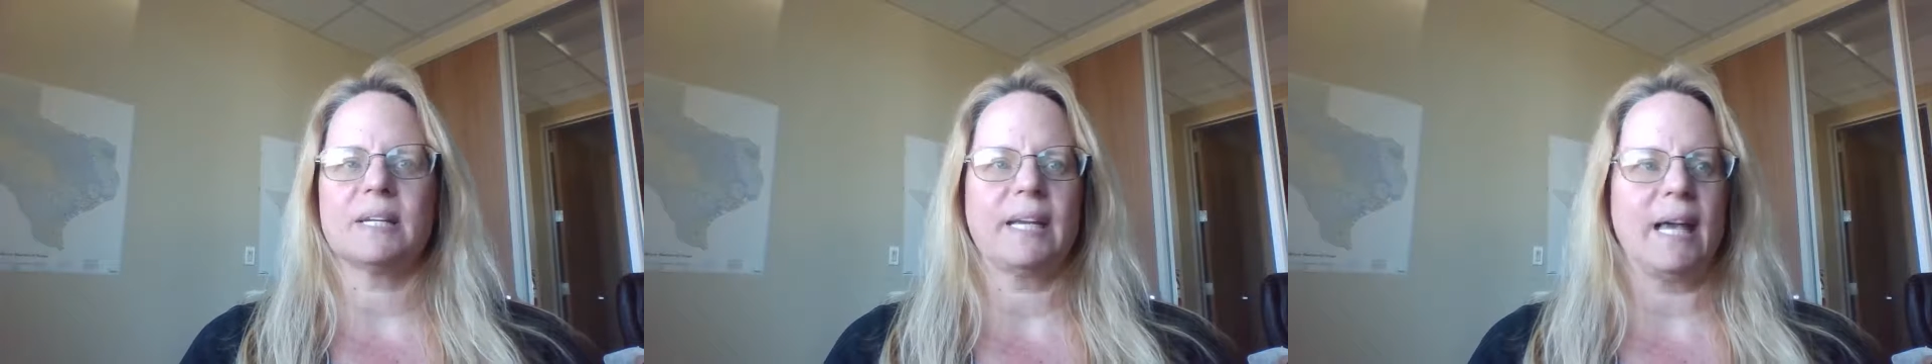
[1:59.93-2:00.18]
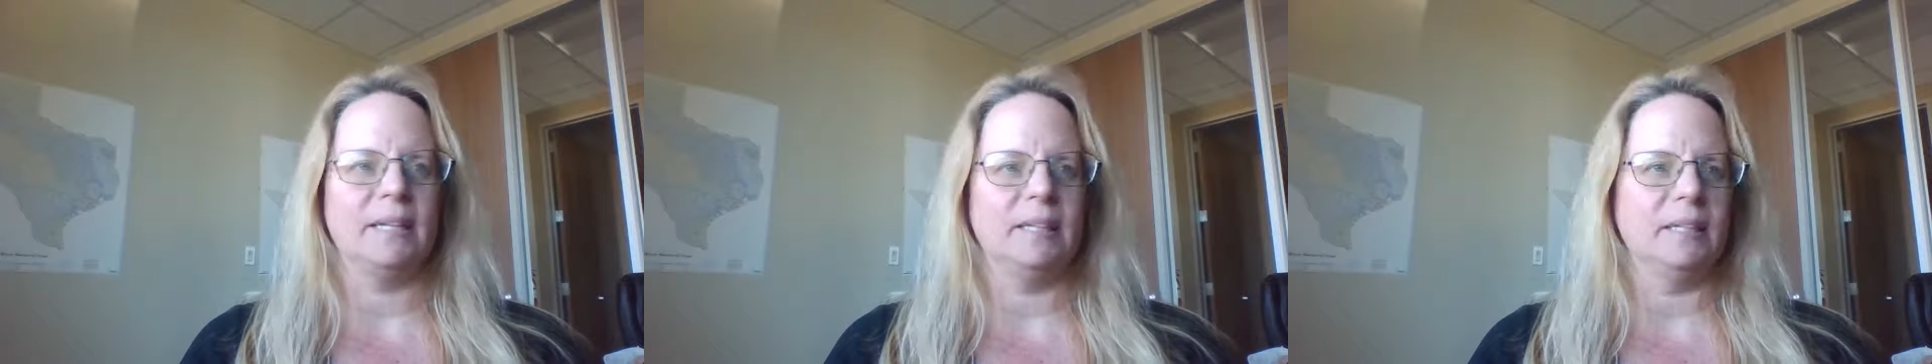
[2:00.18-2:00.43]
a
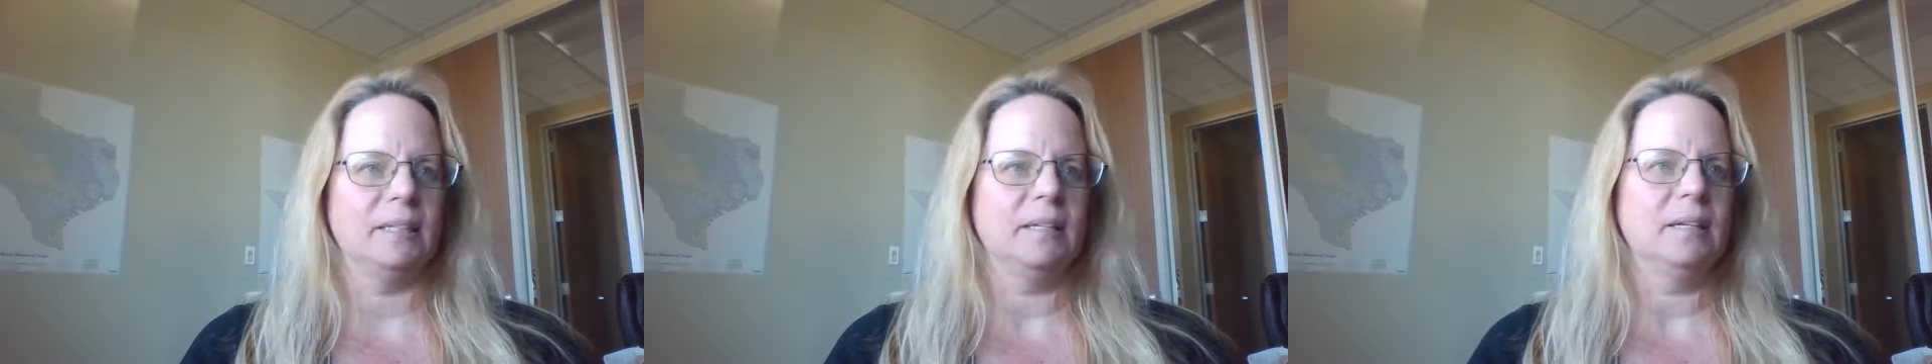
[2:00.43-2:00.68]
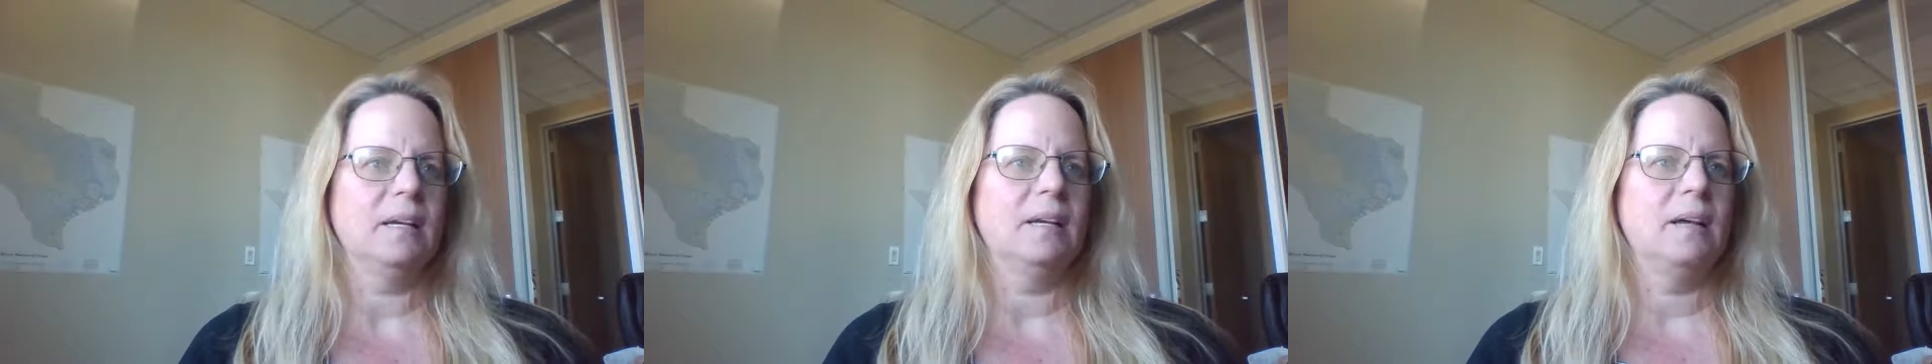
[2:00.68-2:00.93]
gallon.
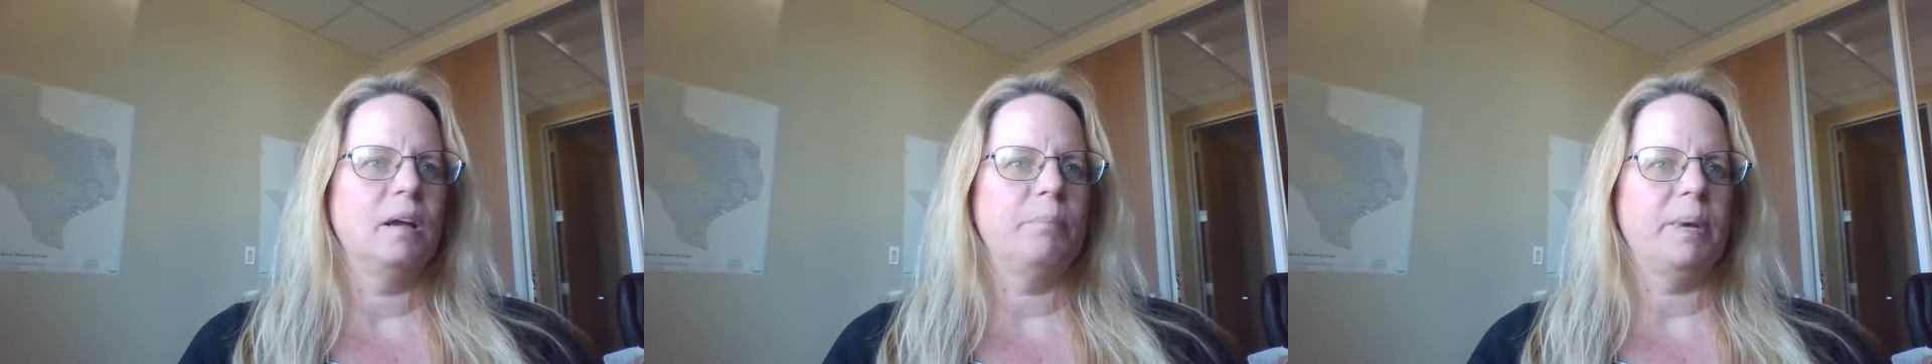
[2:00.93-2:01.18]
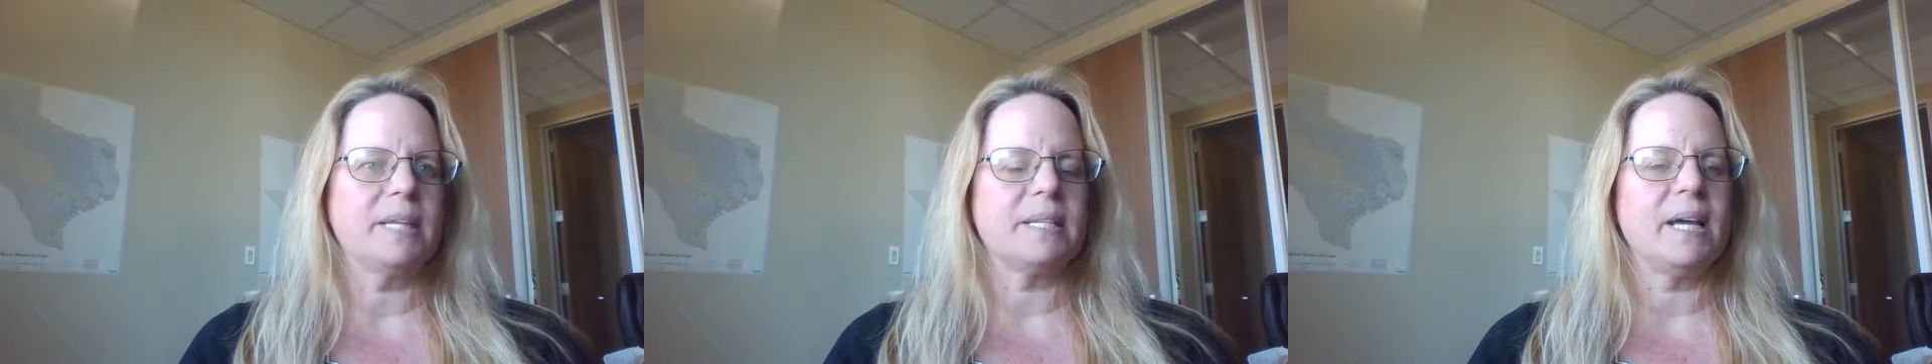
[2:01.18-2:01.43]

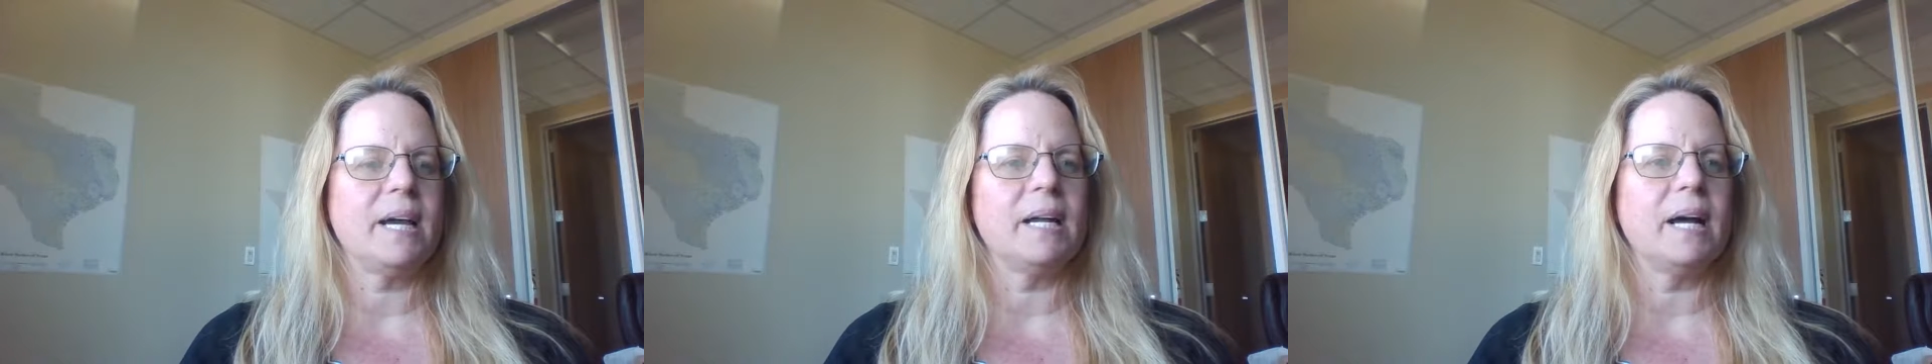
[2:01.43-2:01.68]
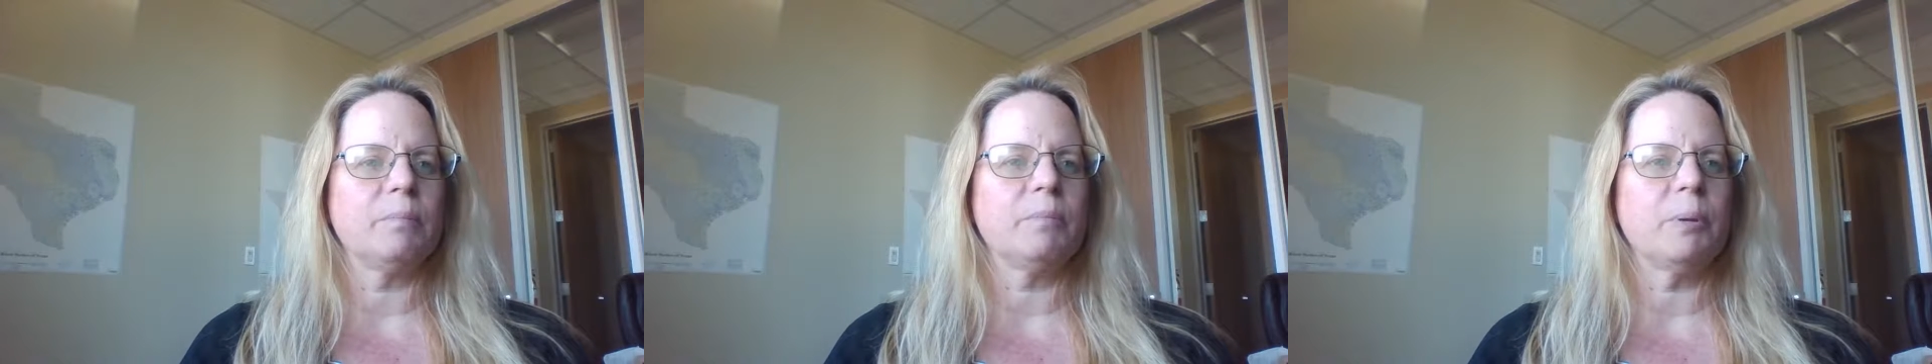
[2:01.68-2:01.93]
Baseline
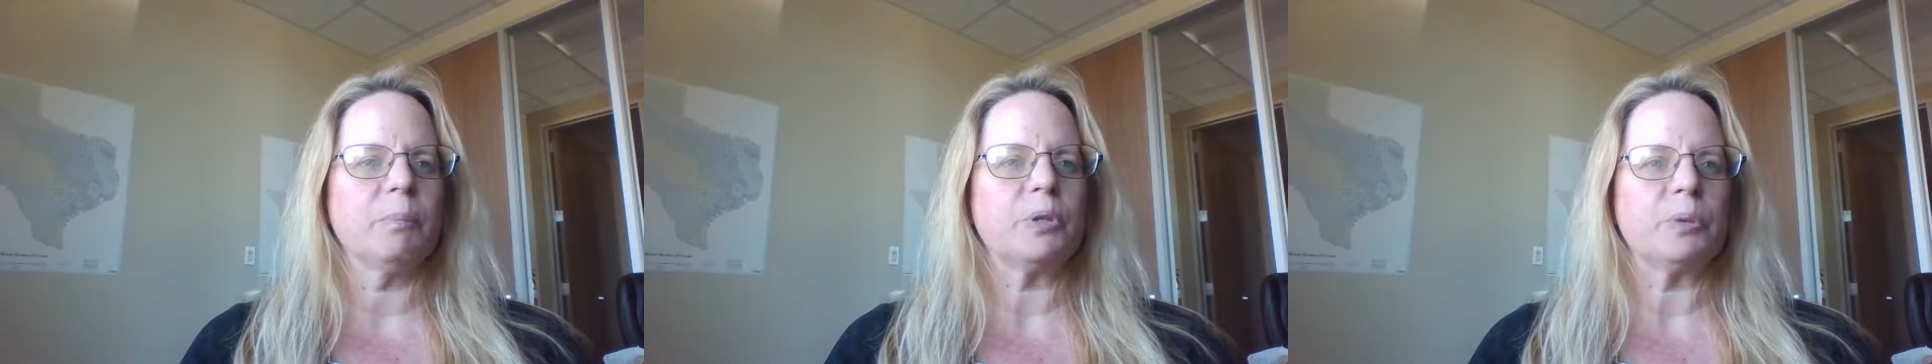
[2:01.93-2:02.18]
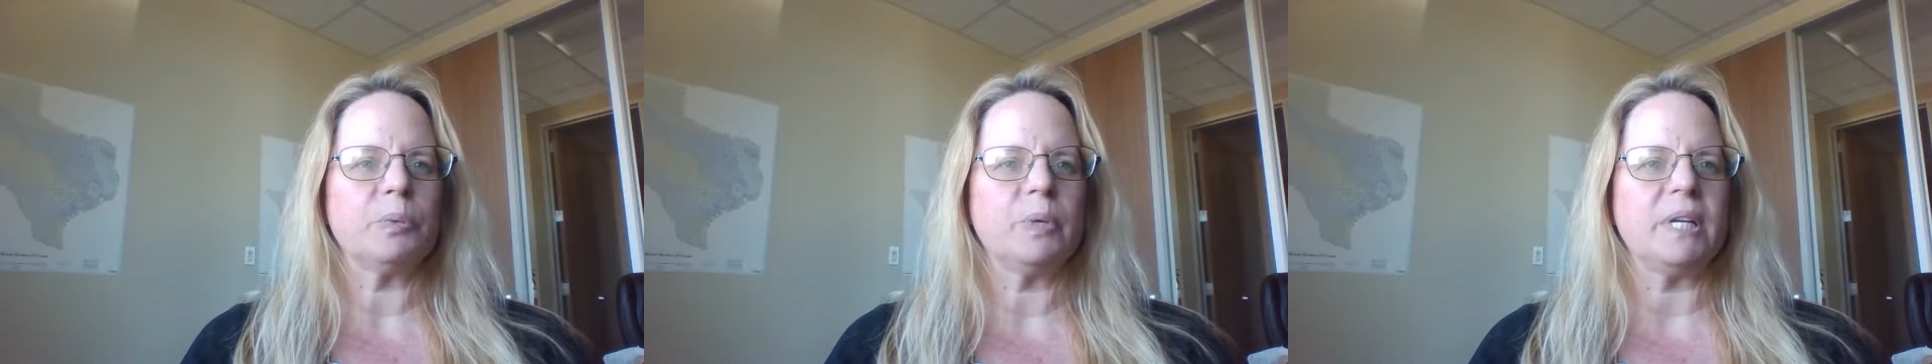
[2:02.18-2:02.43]
item number
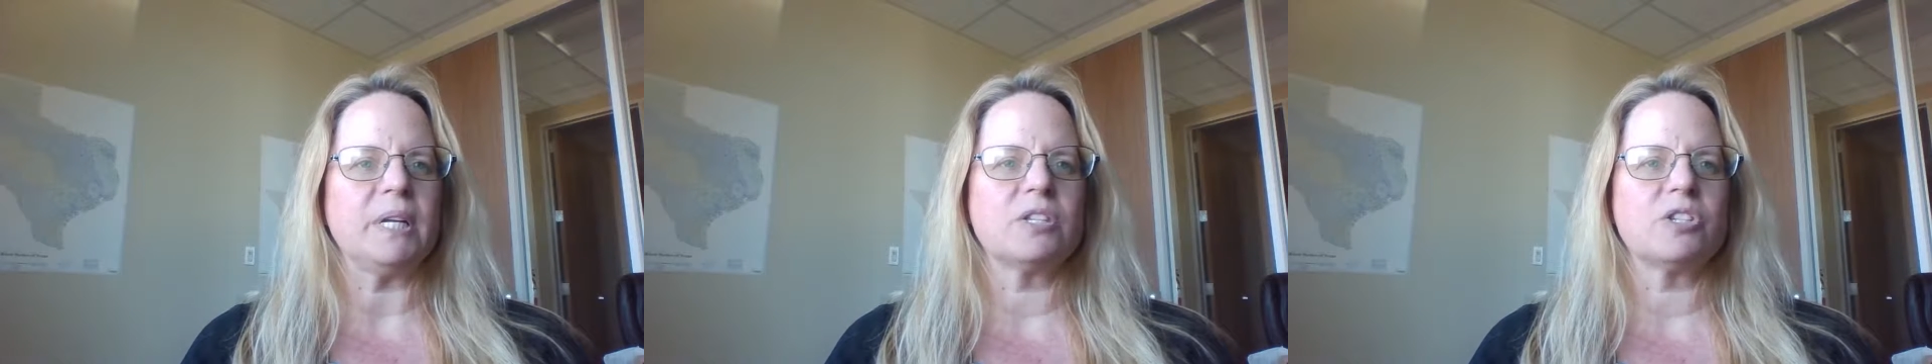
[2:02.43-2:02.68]
three,